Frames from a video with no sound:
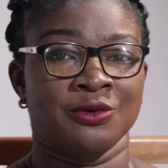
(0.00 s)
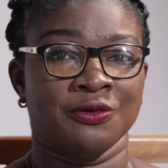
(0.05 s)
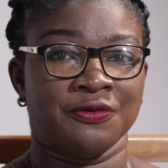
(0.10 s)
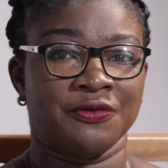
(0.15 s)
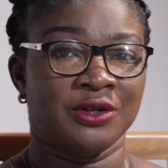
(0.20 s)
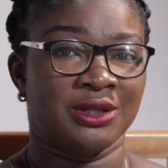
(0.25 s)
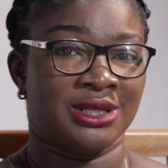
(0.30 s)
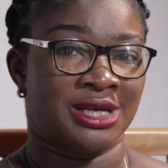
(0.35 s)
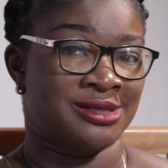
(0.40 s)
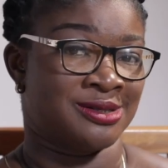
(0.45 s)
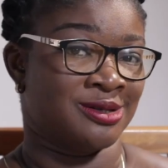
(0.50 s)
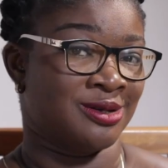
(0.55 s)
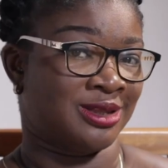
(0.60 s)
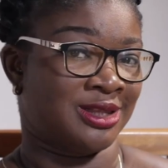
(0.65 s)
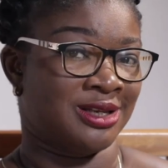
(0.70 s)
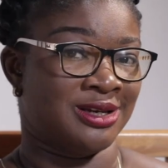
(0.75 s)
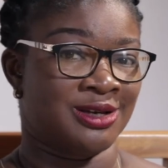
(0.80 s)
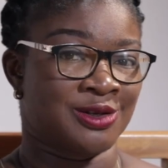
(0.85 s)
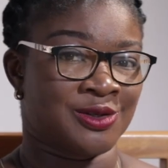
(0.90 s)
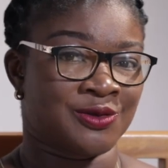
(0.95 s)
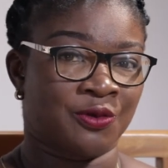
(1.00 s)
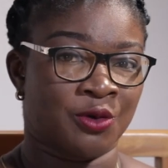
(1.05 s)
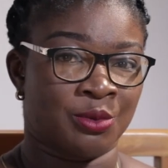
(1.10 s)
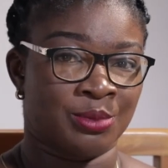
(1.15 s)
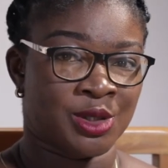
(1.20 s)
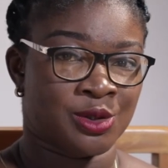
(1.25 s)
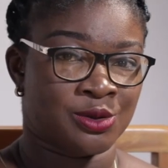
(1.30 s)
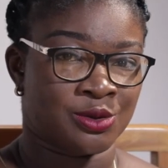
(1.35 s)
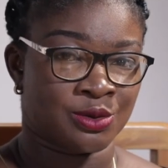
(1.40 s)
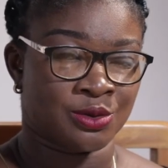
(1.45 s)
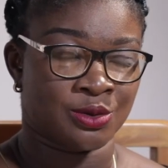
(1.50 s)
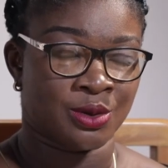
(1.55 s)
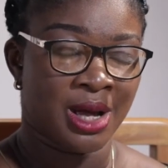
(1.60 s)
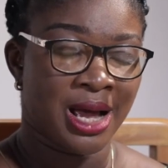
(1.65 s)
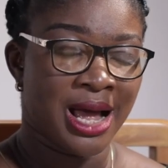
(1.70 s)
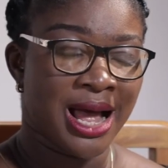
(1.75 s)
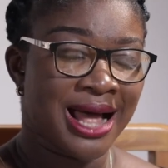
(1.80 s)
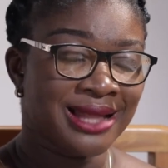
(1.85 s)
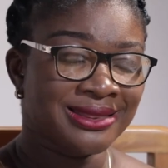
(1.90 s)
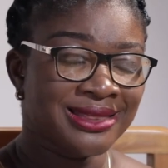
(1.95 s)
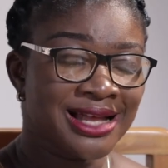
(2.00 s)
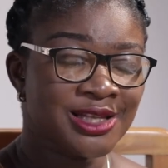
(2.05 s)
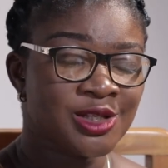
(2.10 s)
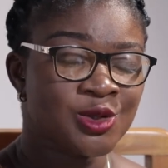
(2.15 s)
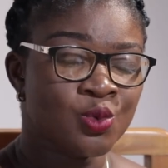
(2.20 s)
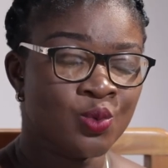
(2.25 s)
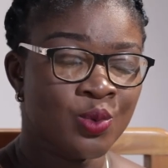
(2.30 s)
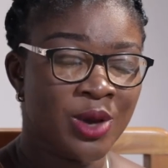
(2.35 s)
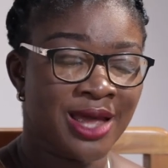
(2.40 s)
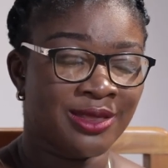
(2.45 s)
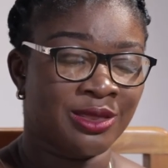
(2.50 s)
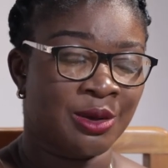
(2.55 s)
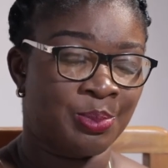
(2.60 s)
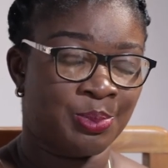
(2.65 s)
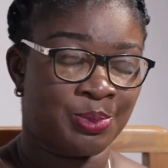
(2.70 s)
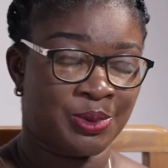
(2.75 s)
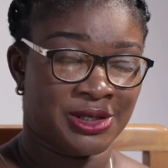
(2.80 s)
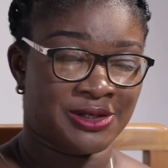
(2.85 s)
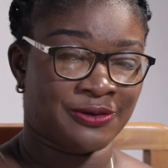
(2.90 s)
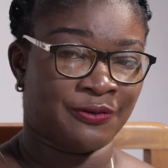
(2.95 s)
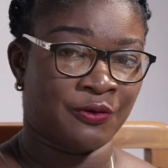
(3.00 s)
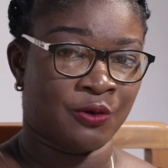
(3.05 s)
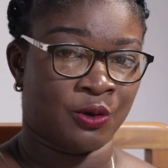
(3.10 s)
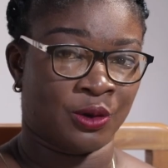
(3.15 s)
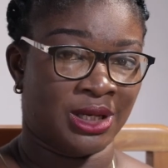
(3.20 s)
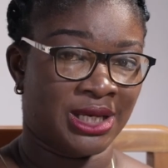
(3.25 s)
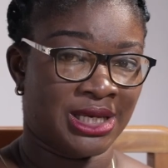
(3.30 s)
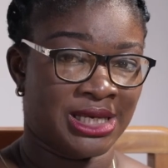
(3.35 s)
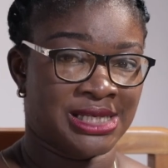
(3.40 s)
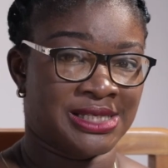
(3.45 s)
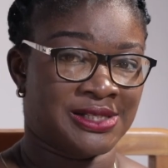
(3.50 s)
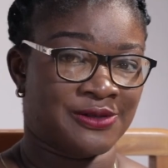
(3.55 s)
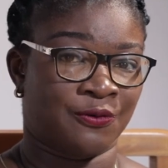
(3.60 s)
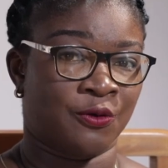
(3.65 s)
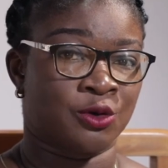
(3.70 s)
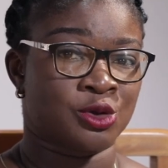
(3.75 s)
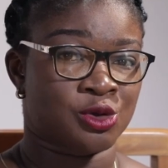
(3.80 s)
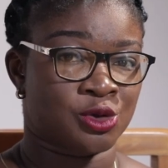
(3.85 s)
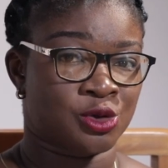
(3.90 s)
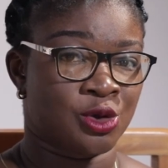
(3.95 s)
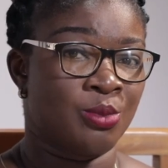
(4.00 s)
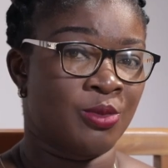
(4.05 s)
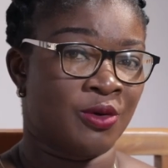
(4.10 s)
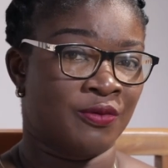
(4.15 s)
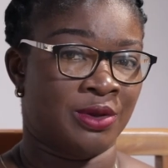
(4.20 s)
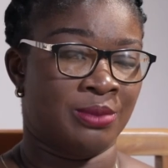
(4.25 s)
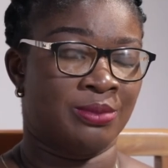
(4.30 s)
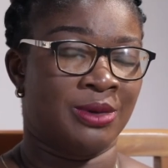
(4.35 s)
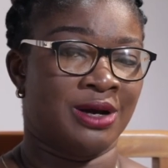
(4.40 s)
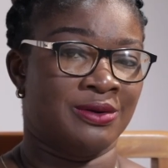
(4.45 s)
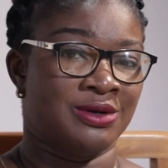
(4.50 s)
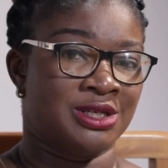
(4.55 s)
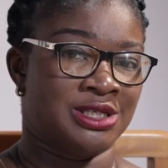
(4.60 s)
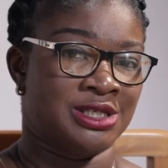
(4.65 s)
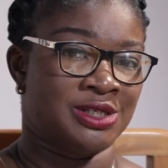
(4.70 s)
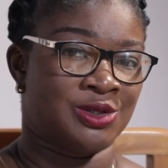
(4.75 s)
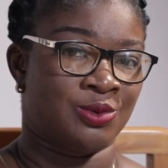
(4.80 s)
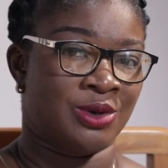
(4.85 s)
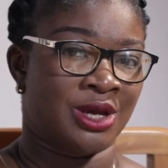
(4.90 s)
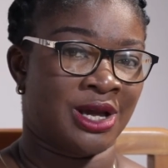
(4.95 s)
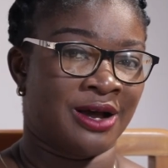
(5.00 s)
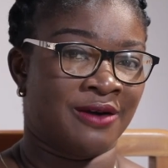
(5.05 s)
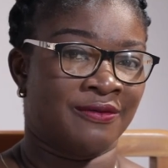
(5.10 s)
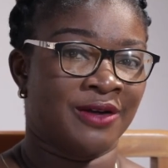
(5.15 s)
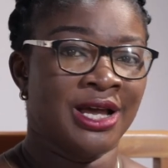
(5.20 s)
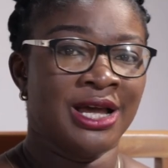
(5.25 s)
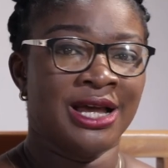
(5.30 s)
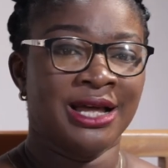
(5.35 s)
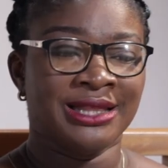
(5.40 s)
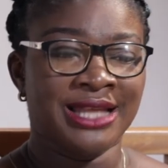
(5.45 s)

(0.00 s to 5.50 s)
You feel there's nothing else for me to do. And that's where the pitfall is for some of the marriages we have.